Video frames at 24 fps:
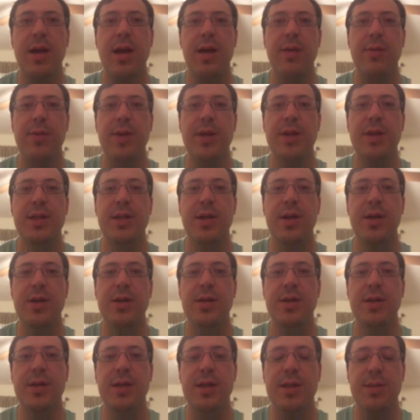
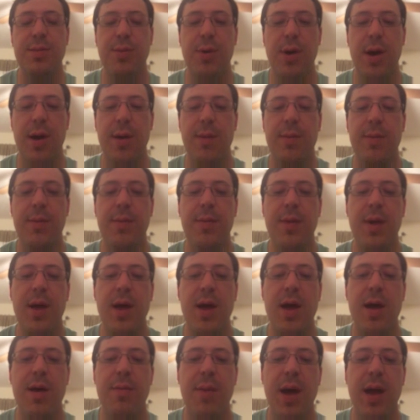researching this problem
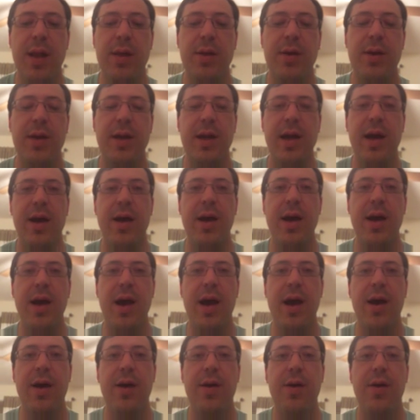by looking at
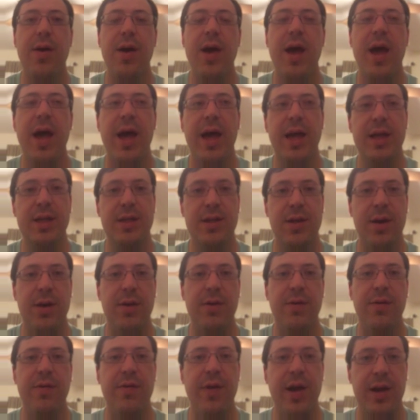how
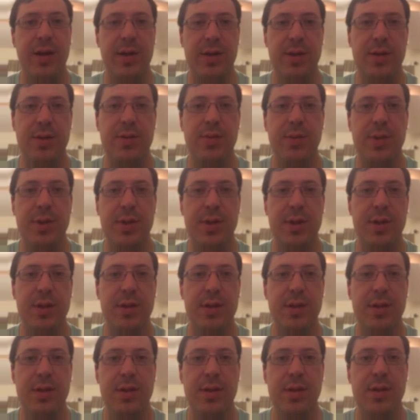external factors, which
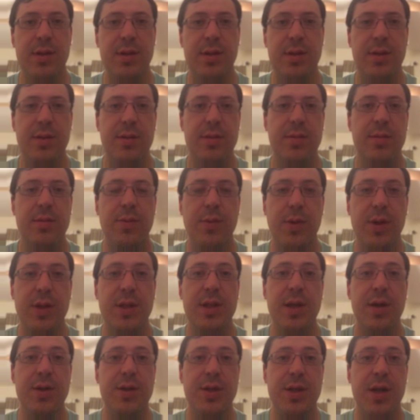is what
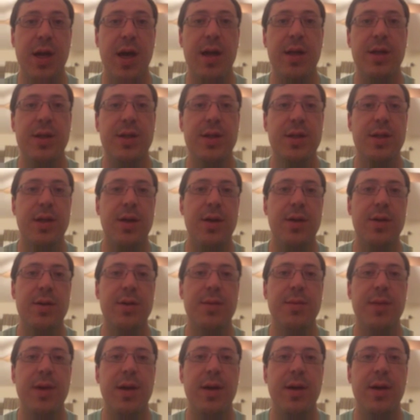sociology
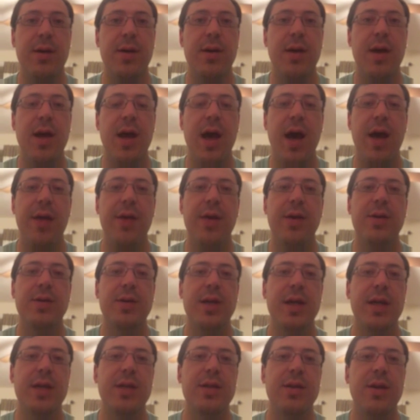talks about, how those
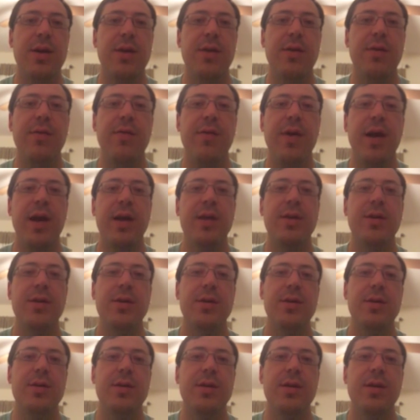external
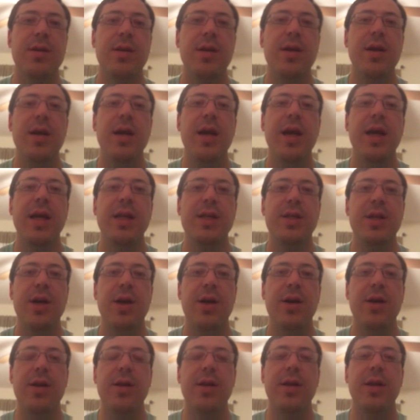factors
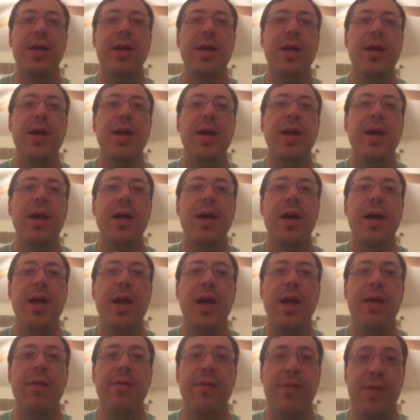internally
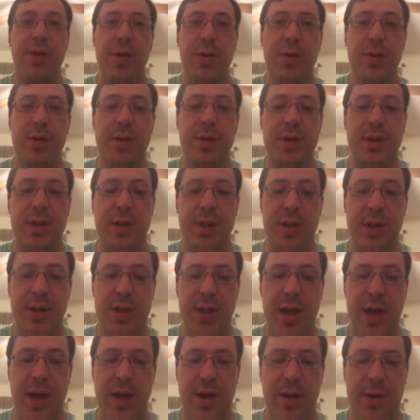influence the
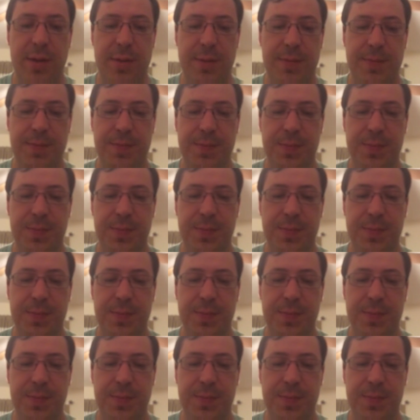child.